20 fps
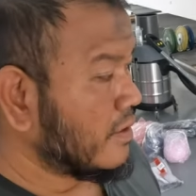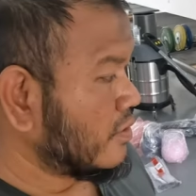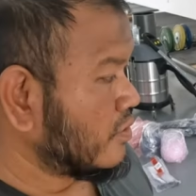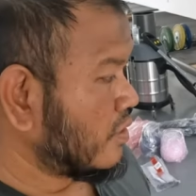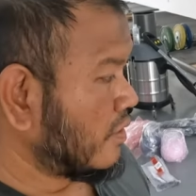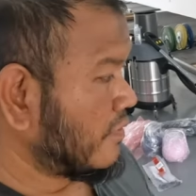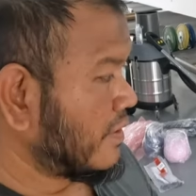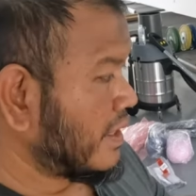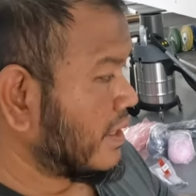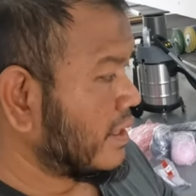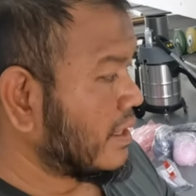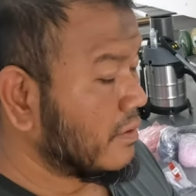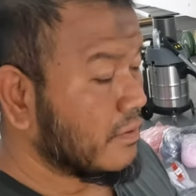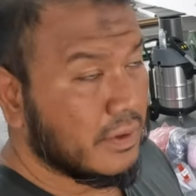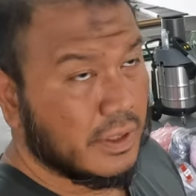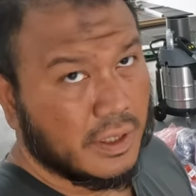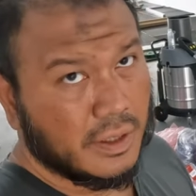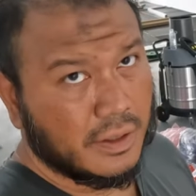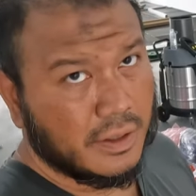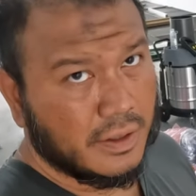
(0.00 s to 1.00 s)
So I've taken out
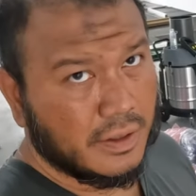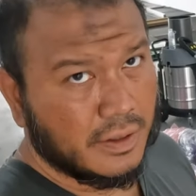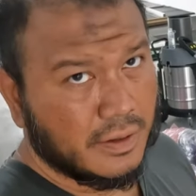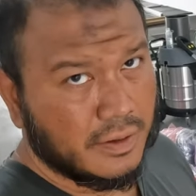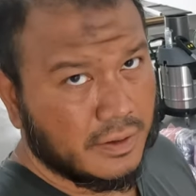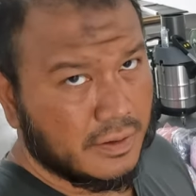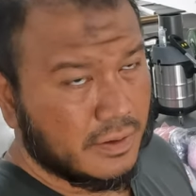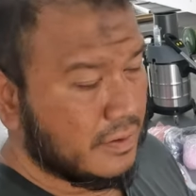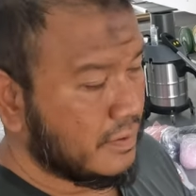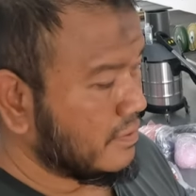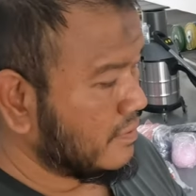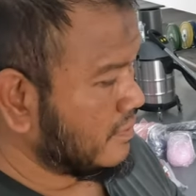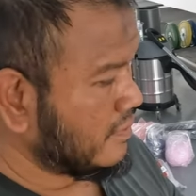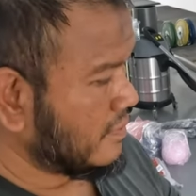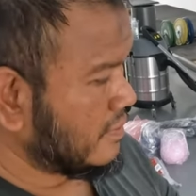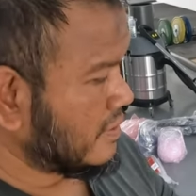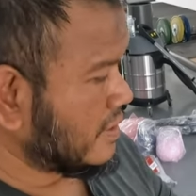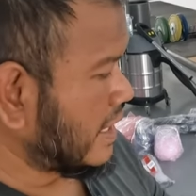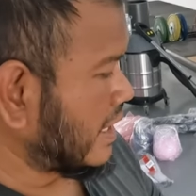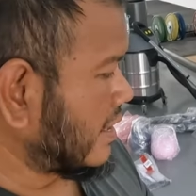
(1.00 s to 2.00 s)
the
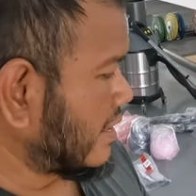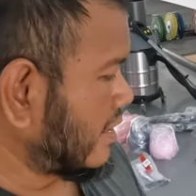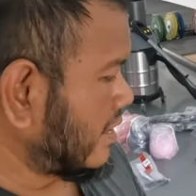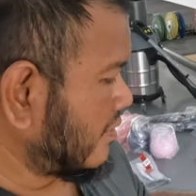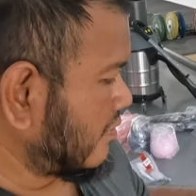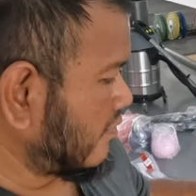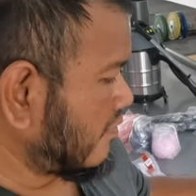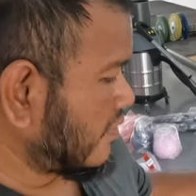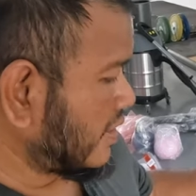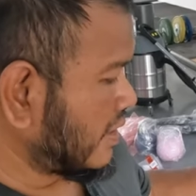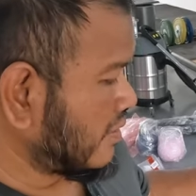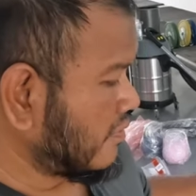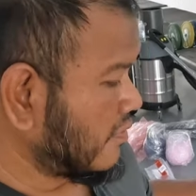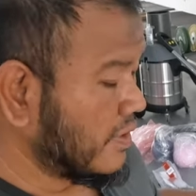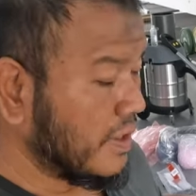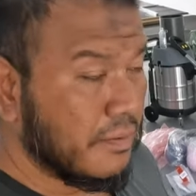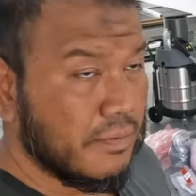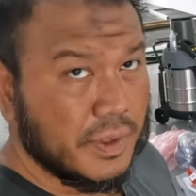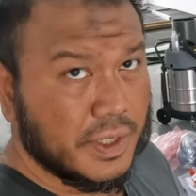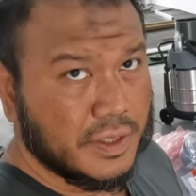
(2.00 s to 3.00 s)
side and front
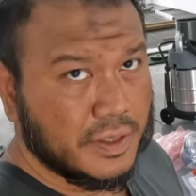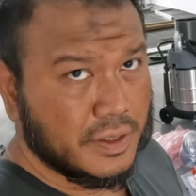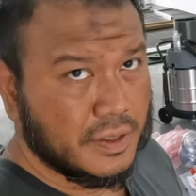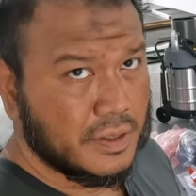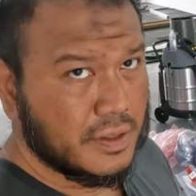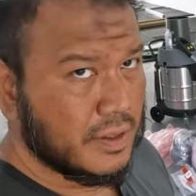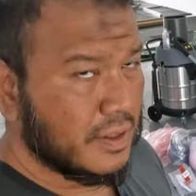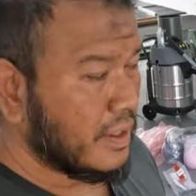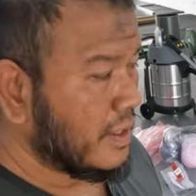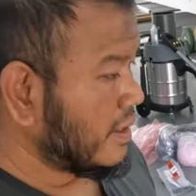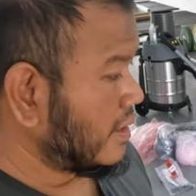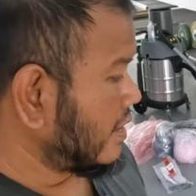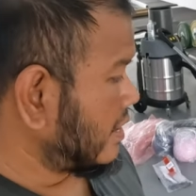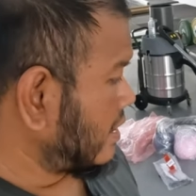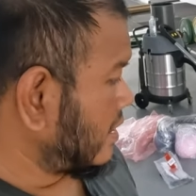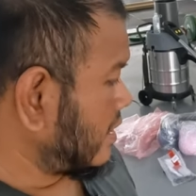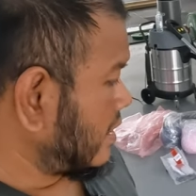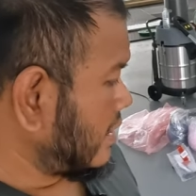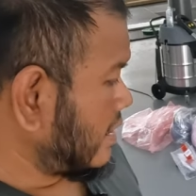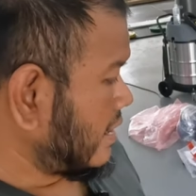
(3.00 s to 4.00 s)
frame pieces
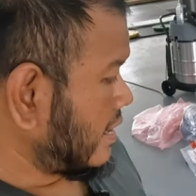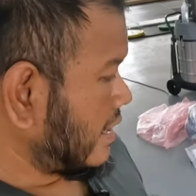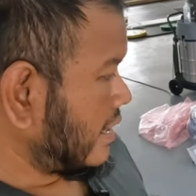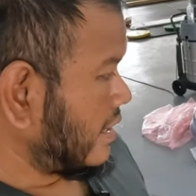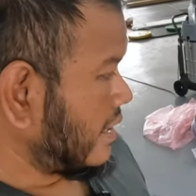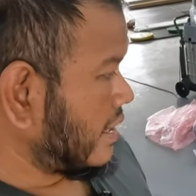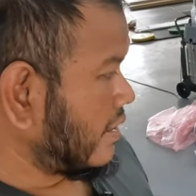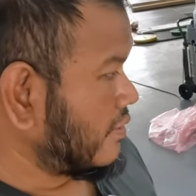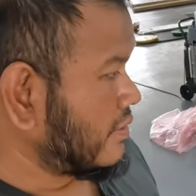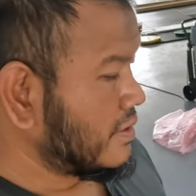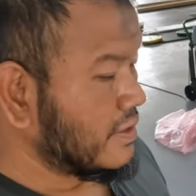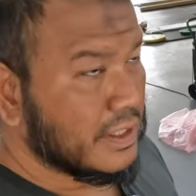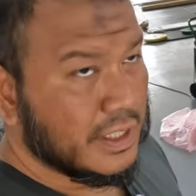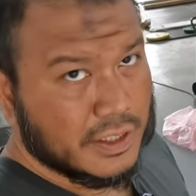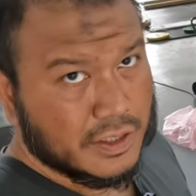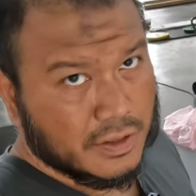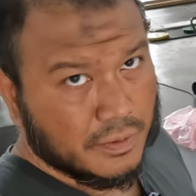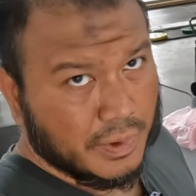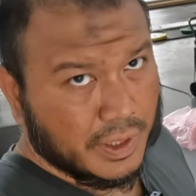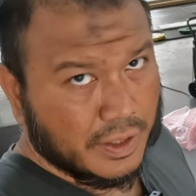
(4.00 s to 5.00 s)
and now it's
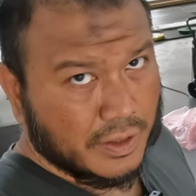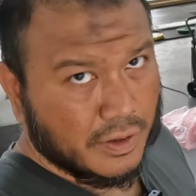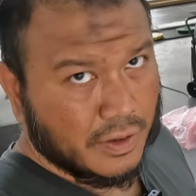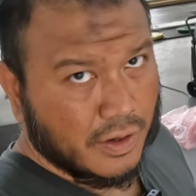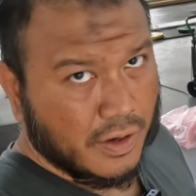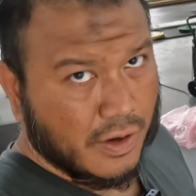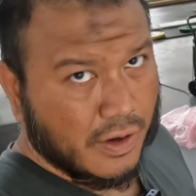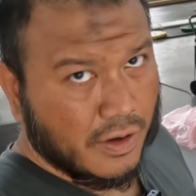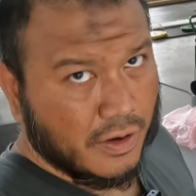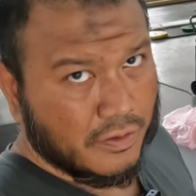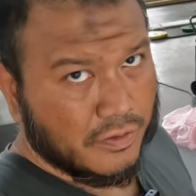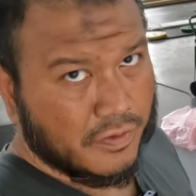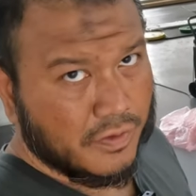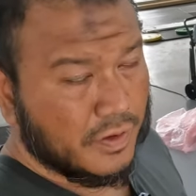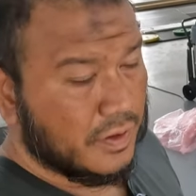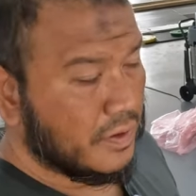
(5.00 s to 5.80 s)
just a matter of